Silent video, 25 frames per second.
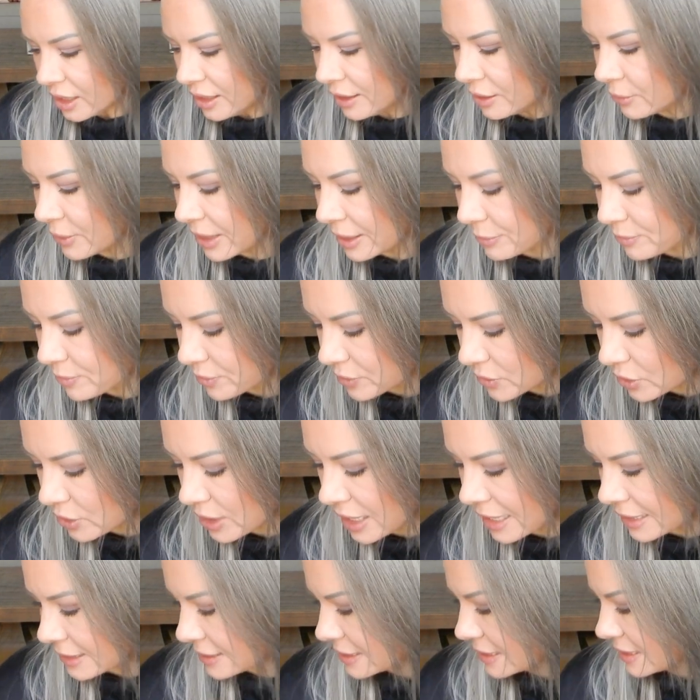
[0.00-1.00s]
anyway, you
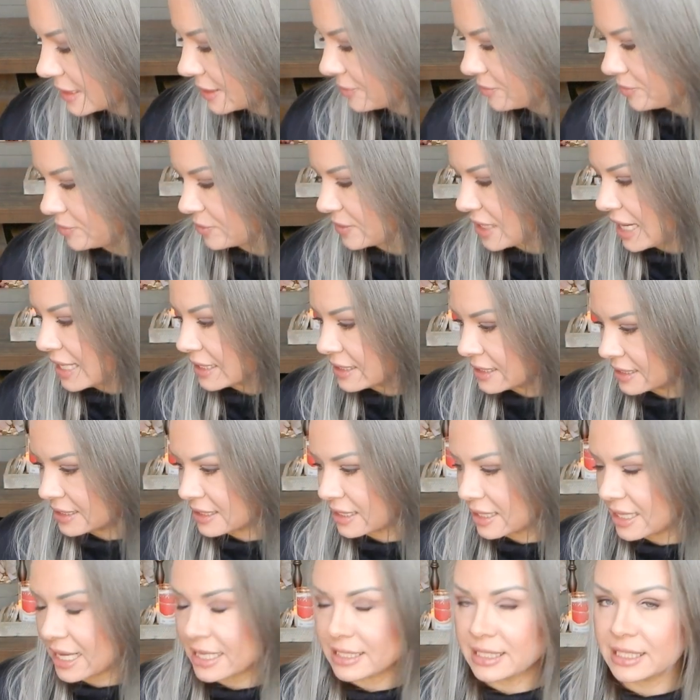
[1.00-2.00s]
guys,
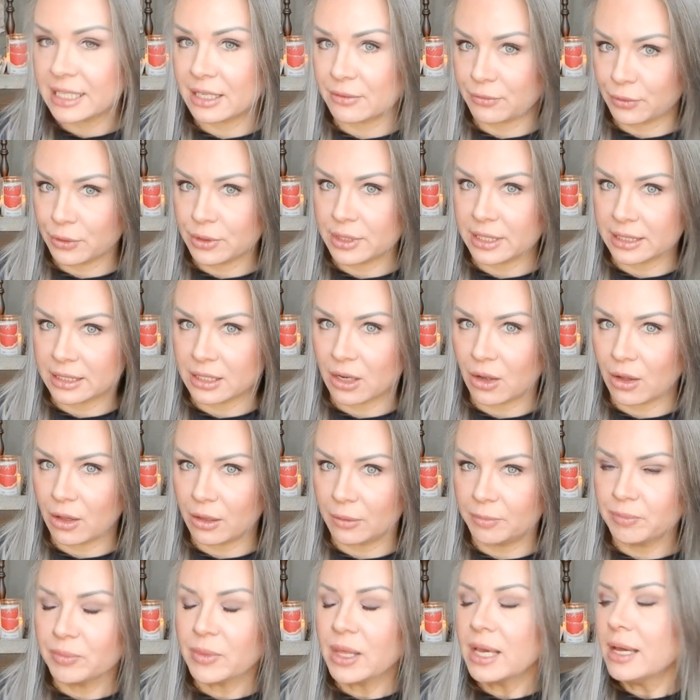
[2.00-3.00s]
that's, that's it for this
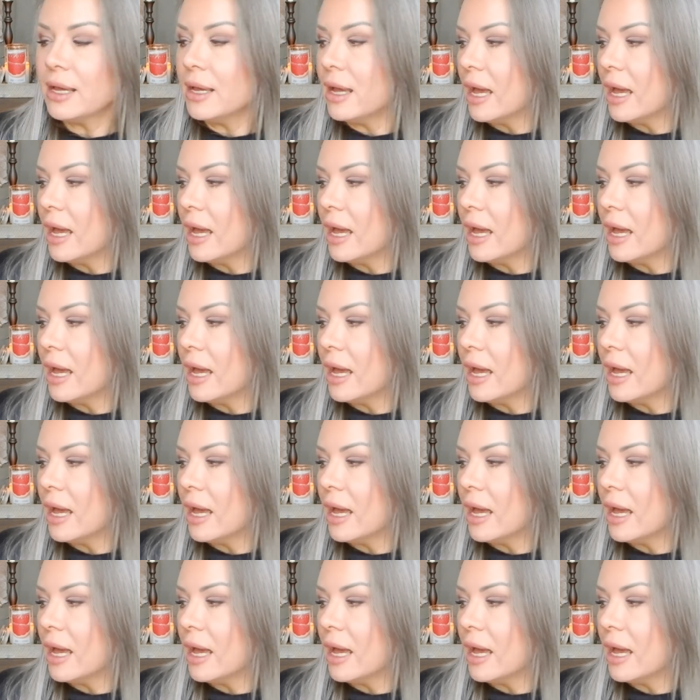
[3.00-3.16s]
haul.